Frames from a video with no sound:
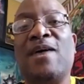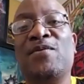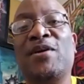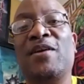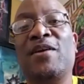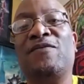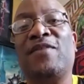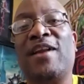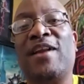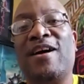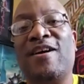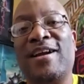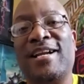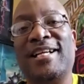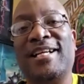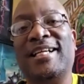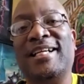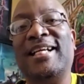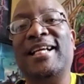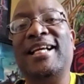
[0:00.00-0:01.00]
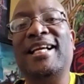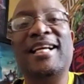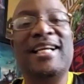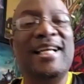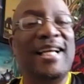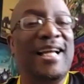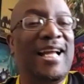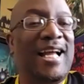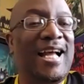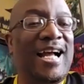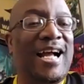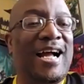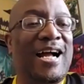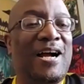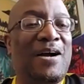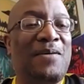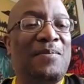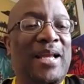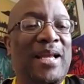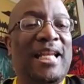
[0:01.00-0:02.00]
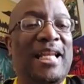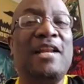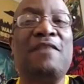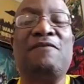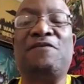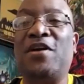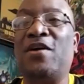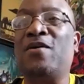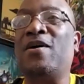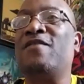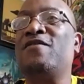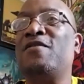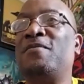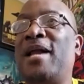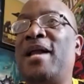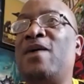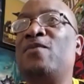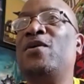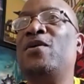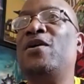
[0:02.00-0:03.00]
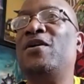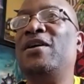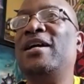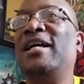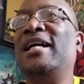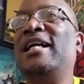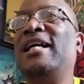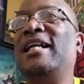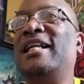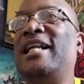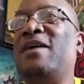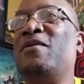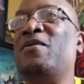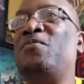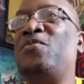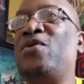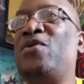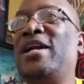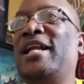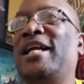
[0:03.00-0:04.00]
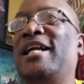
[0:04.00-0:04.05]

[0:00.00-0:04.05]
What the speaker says: He did a few of them that were pretty